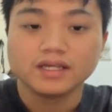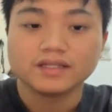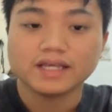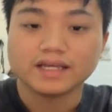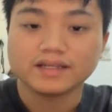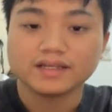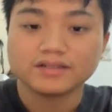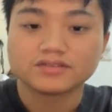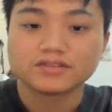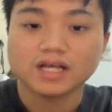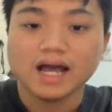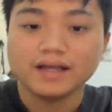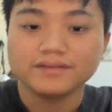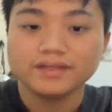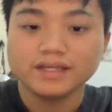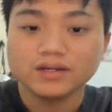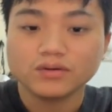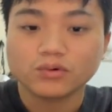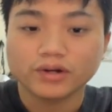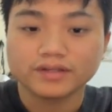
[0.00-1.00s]
That is,
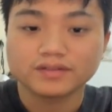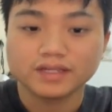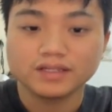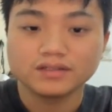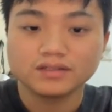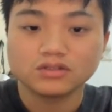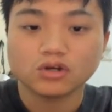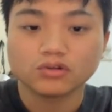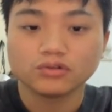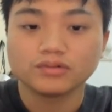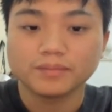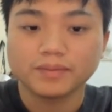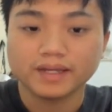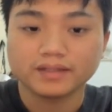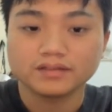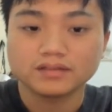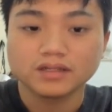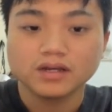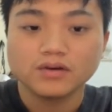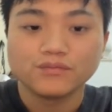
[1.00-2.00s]
an increase in total
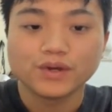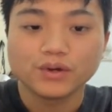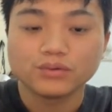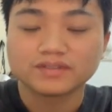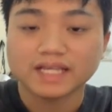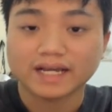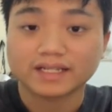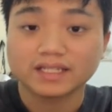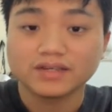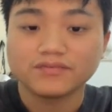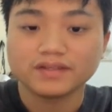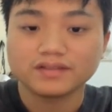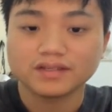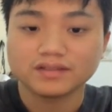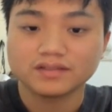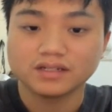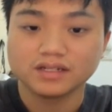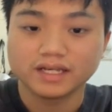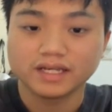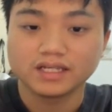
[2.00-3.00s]
debate will
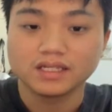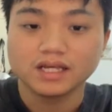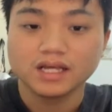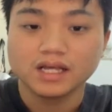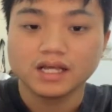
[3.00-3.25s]
significantly